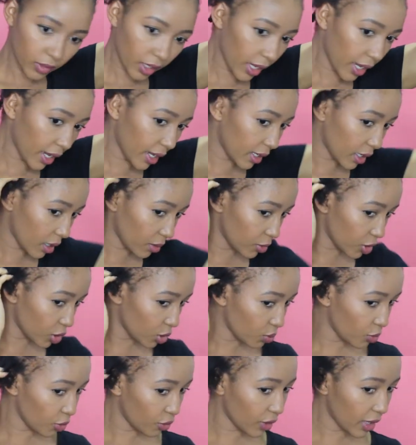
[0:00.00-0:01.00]
And I'm
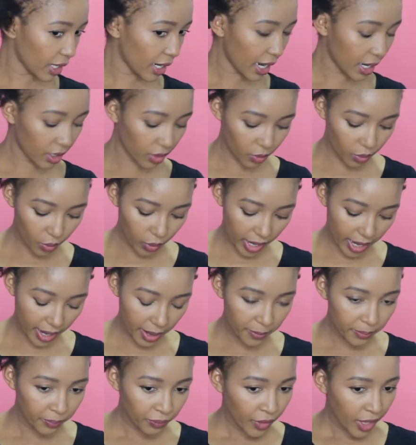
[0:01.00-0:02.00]
just moving that other
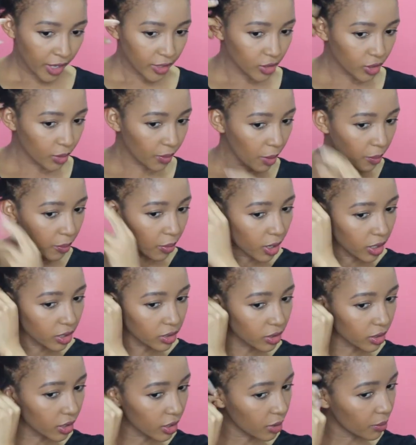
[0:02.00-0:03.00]
way. So my
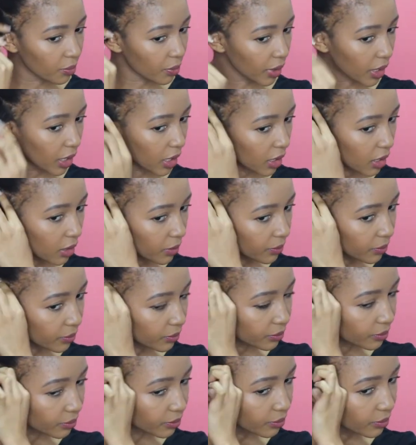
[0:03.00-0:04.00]
blocks are going to be
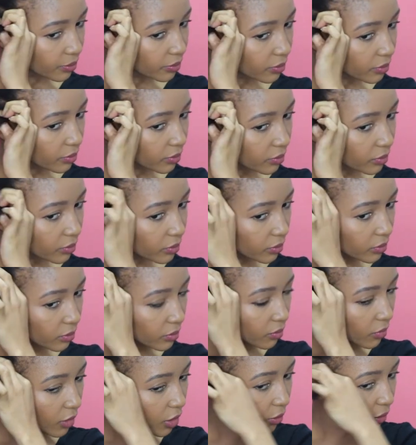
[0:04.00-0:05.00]

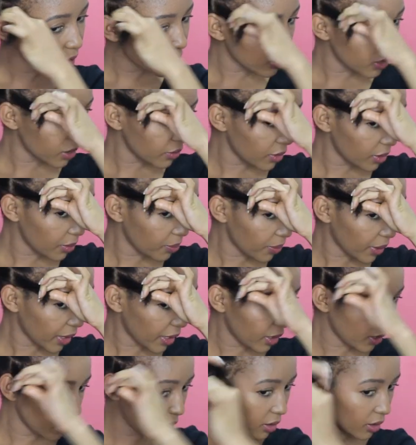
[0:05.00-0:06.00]
relatively
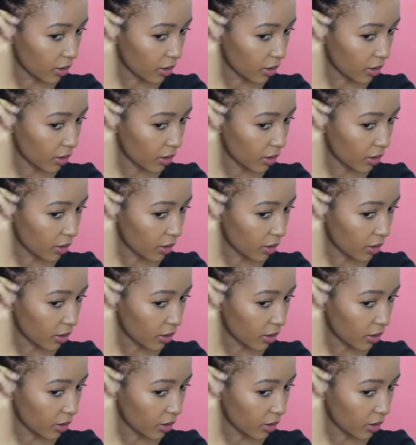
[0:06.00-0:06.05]
big.